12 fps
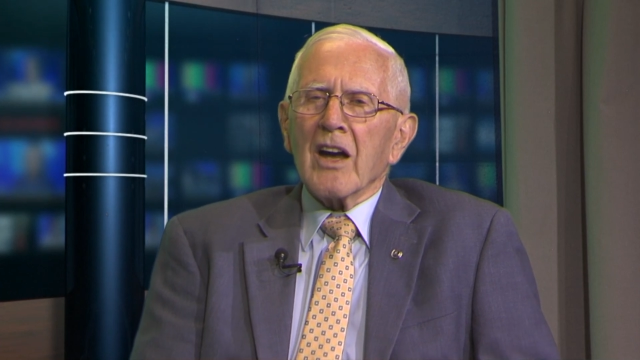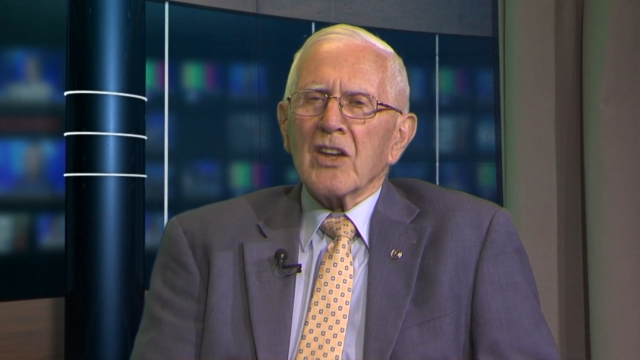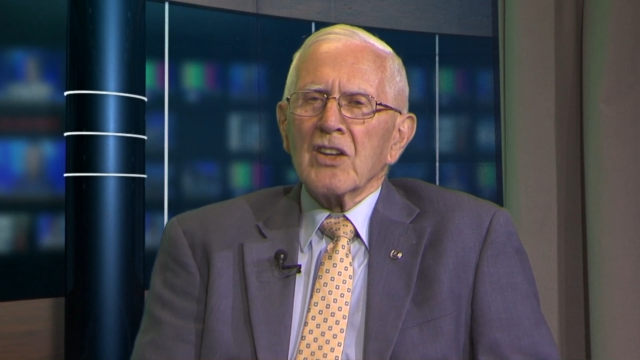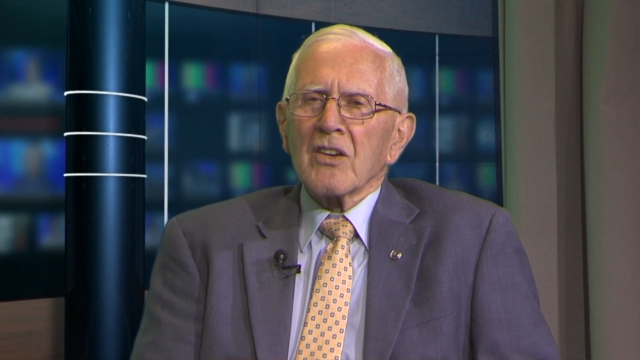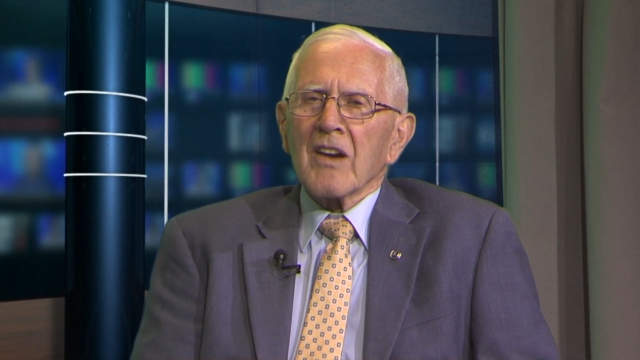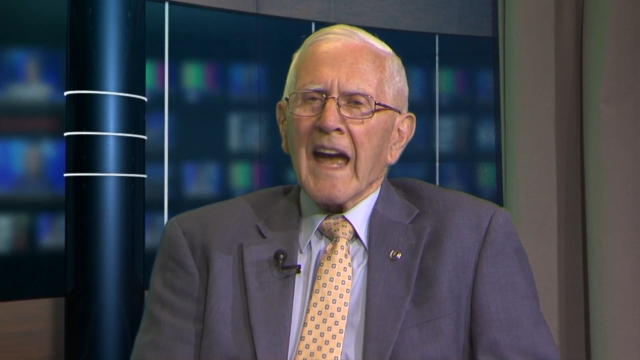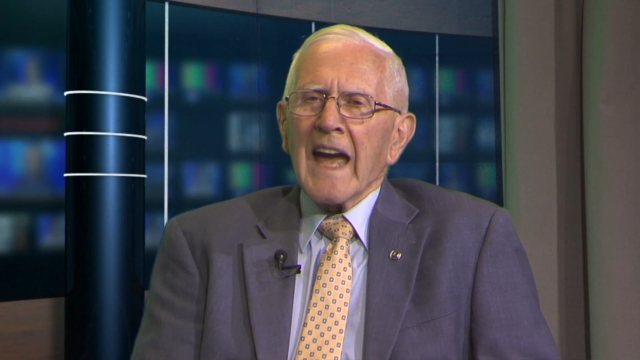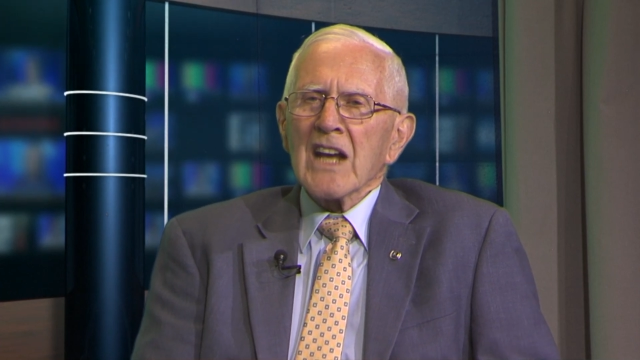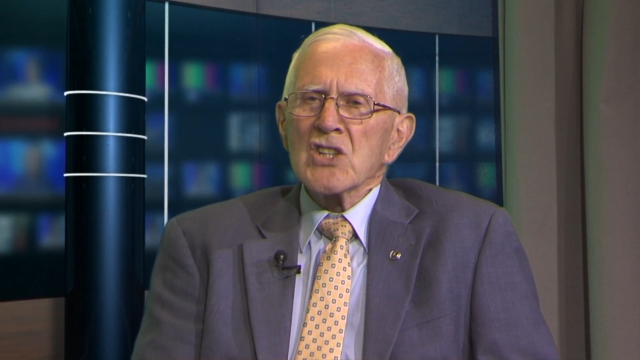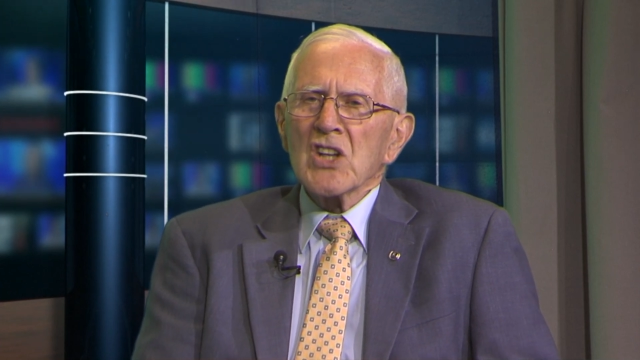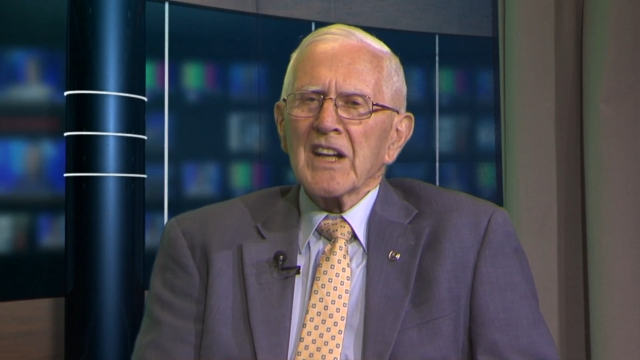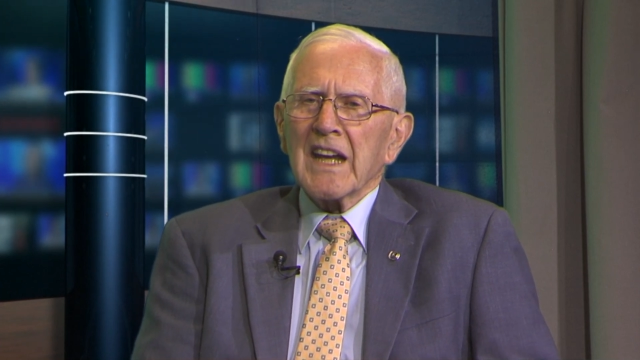You're
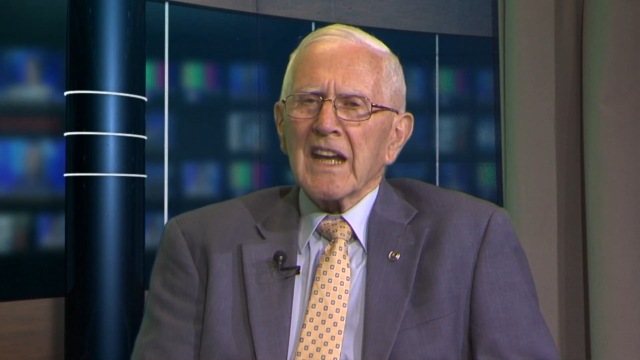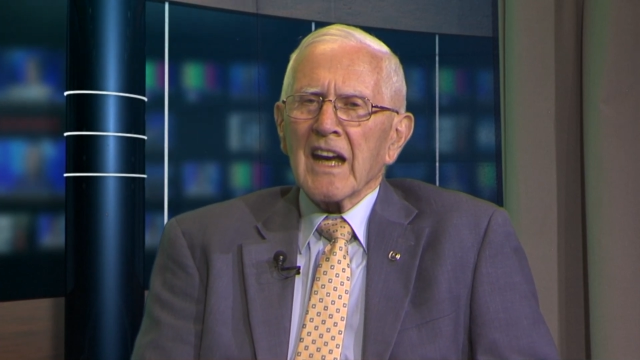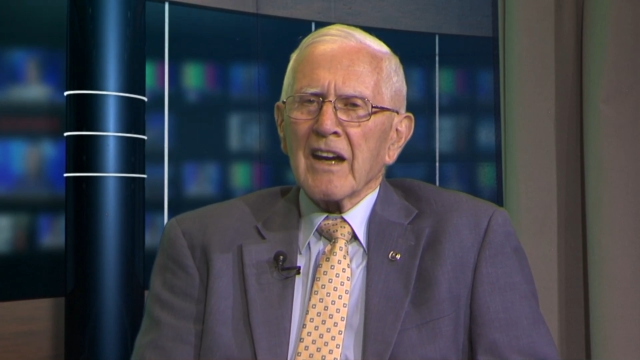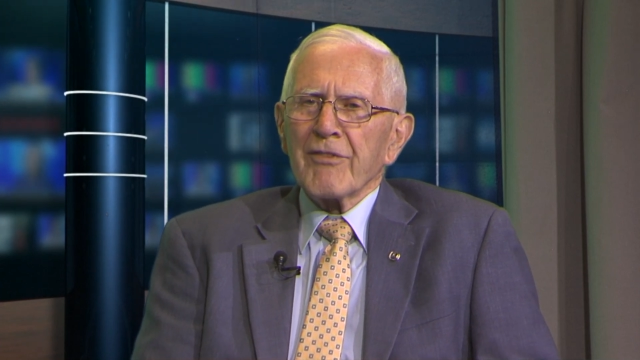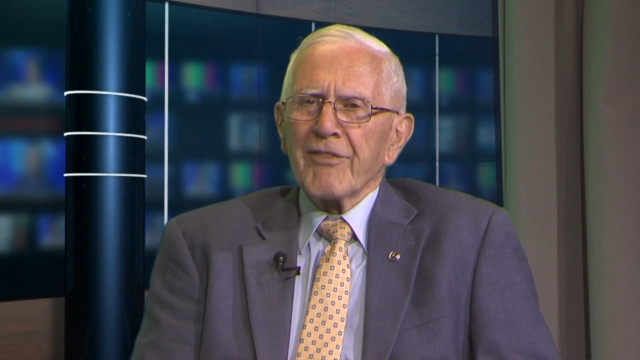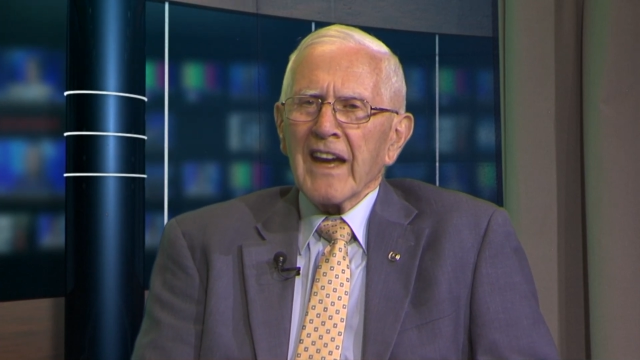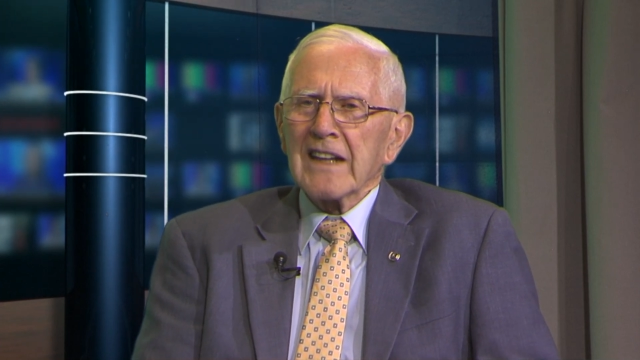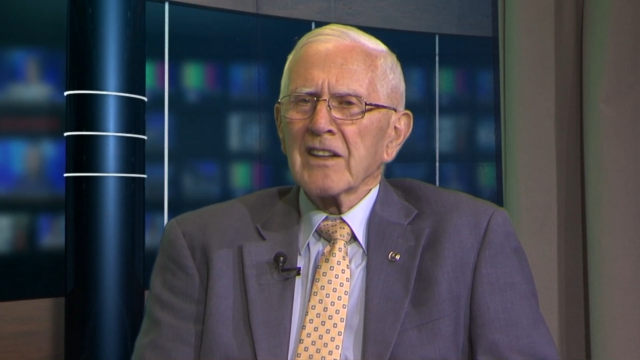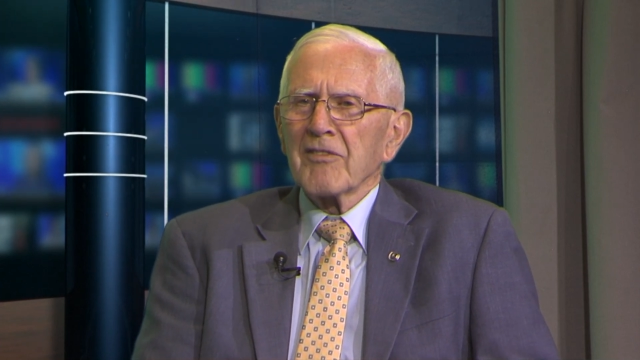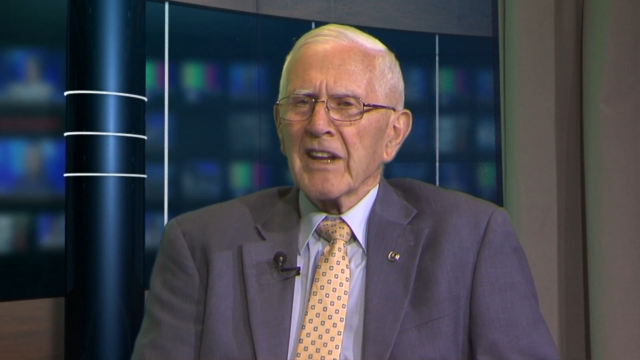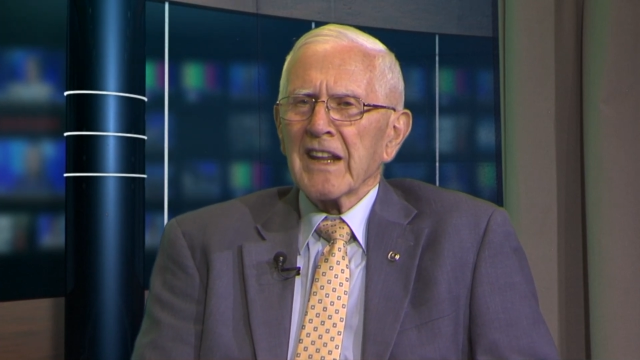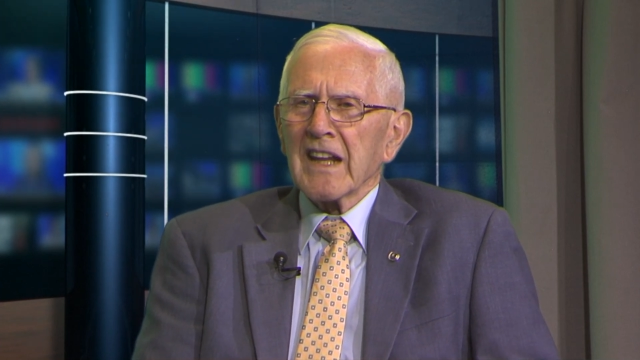actually
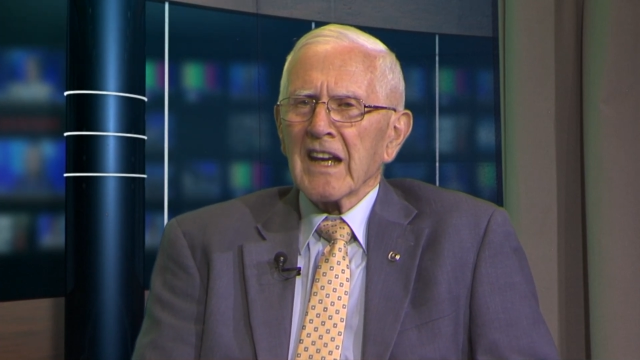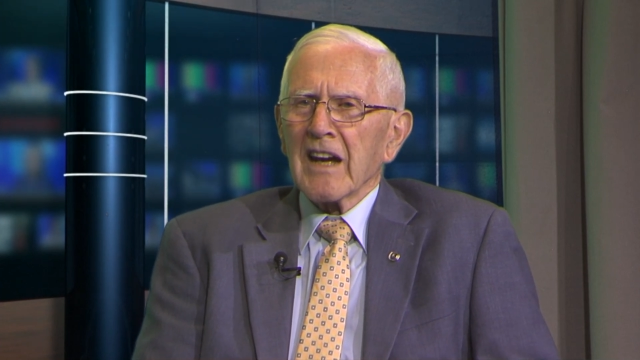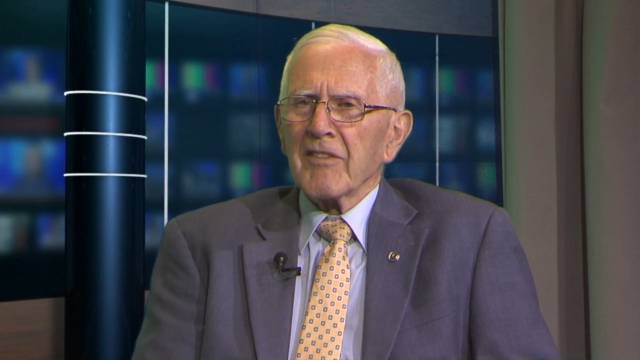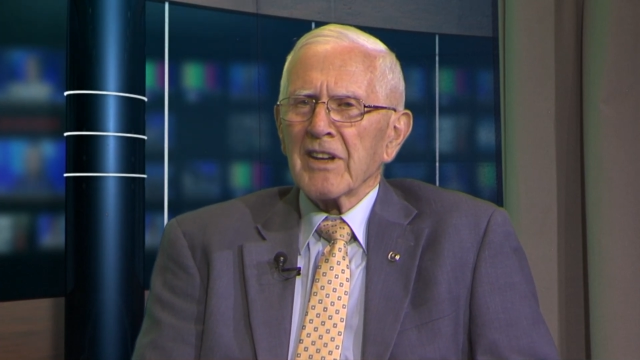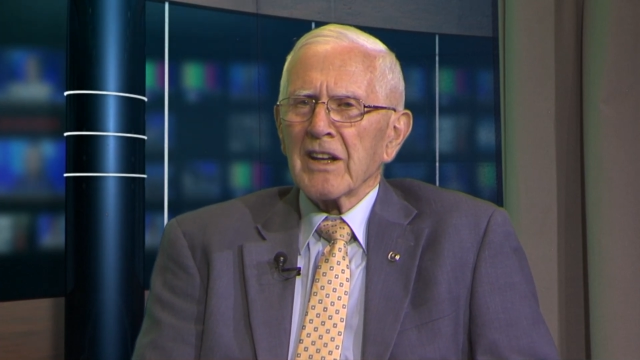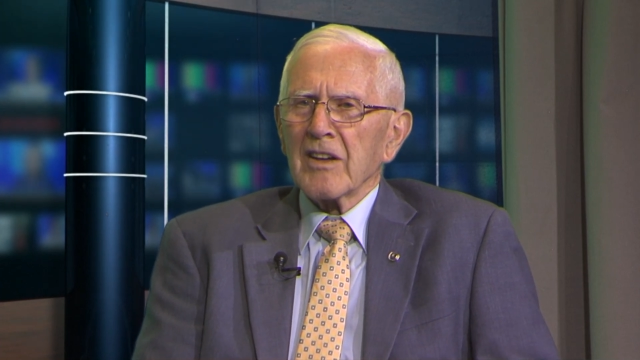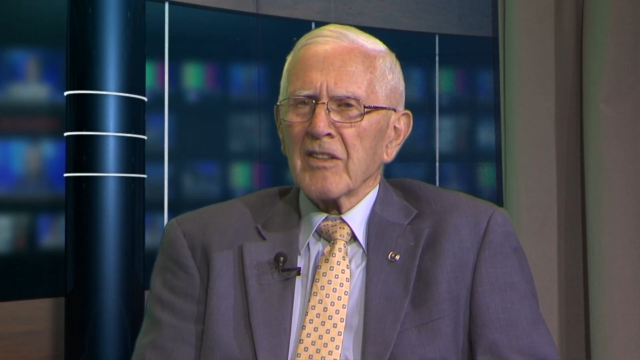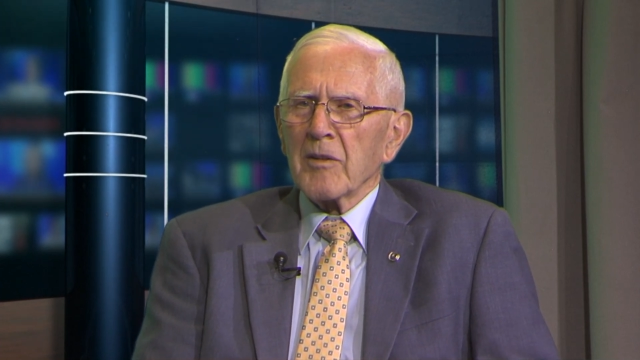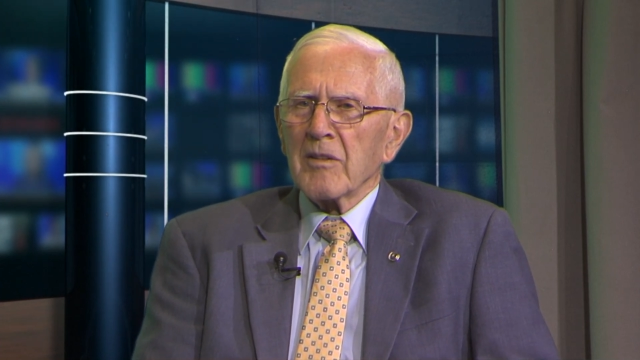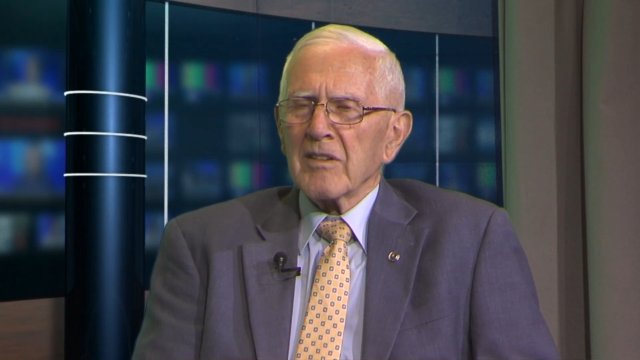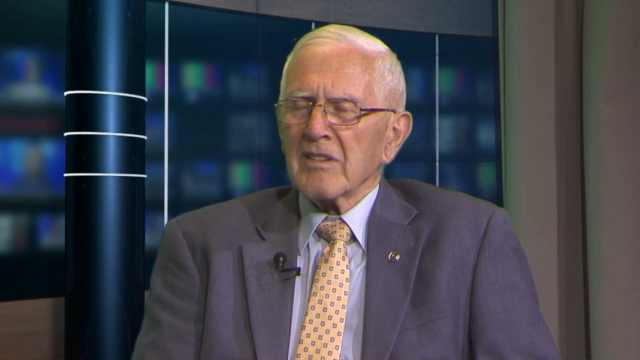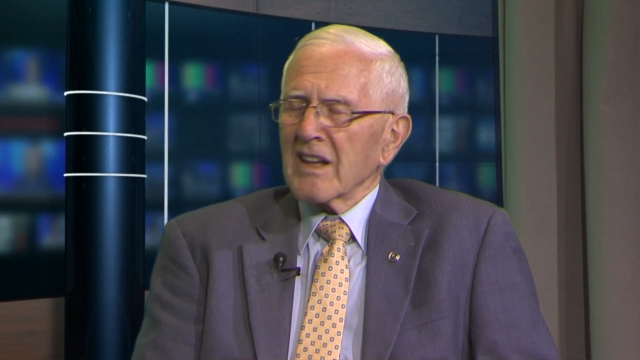effectively the
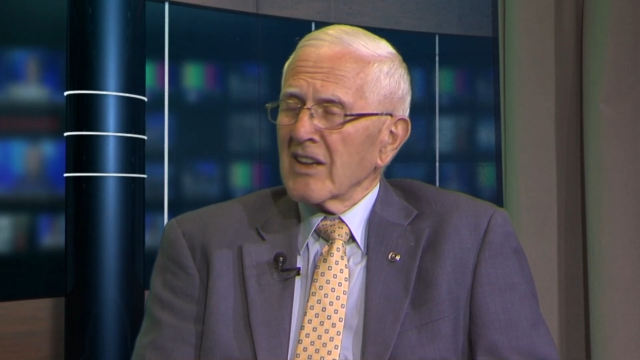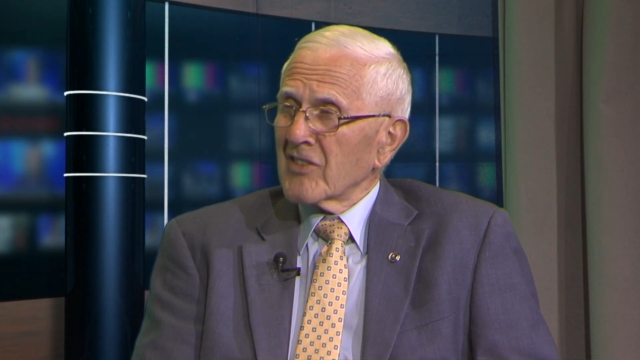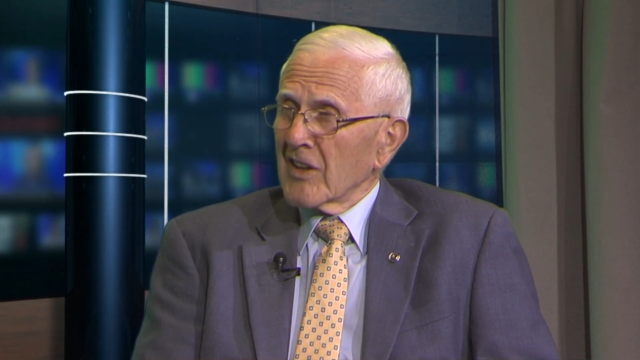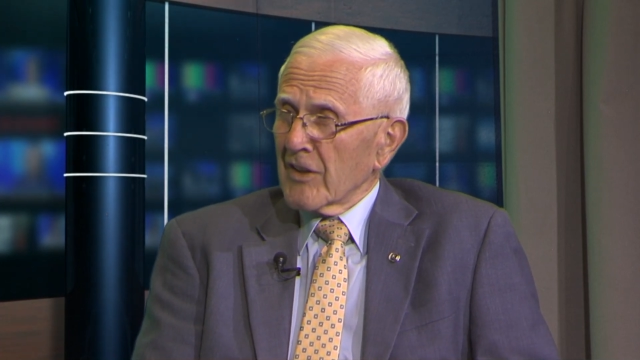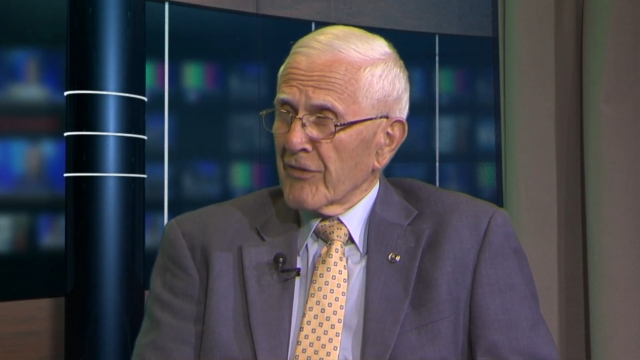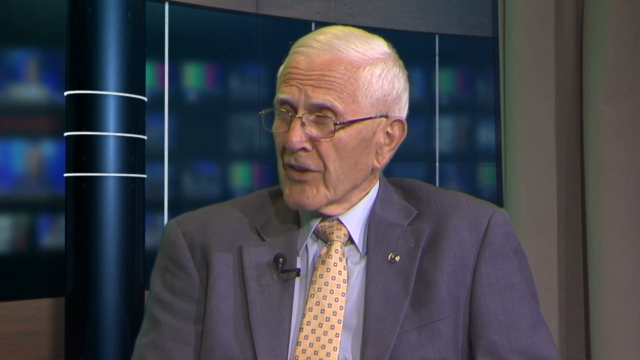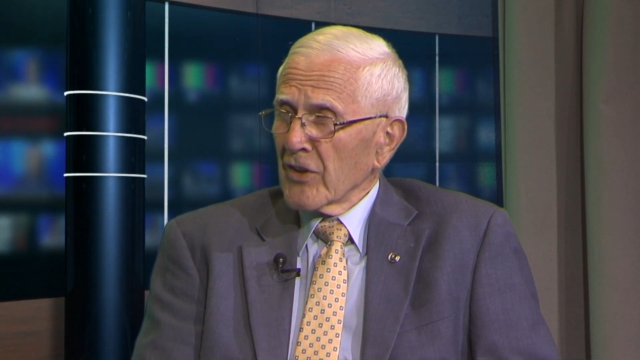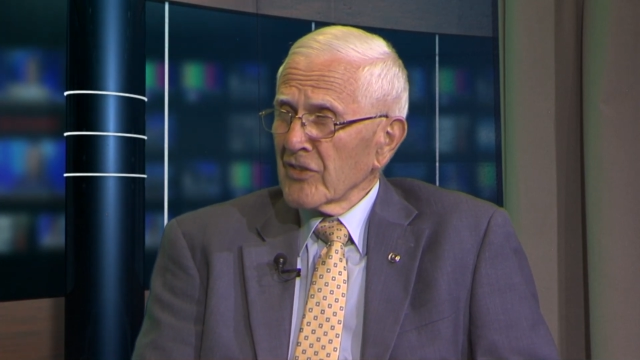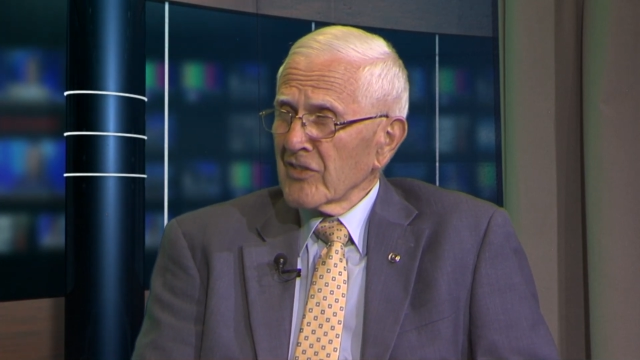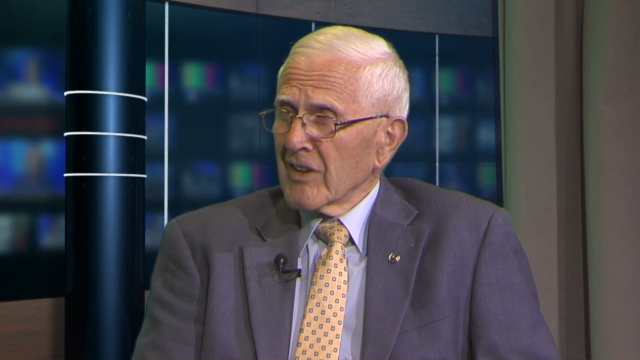governor, is it the 1st of